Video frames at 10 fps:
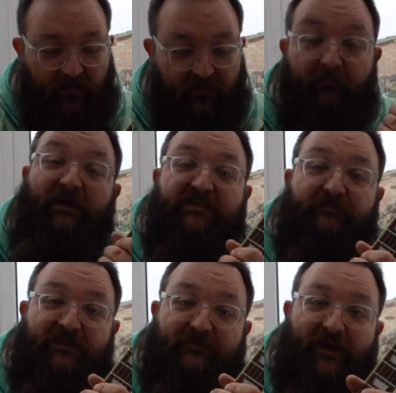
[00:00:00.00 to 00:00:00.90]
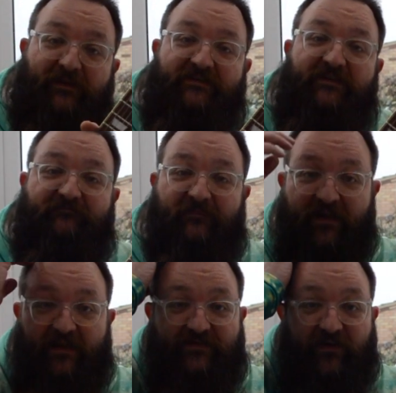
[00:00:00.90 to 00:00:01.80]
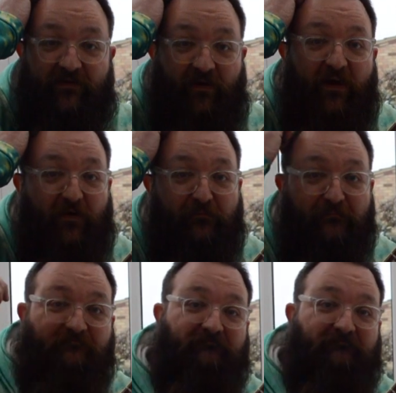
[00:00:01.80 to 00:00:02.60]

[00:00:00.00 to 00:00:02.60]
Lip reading: The best bit about it is I got home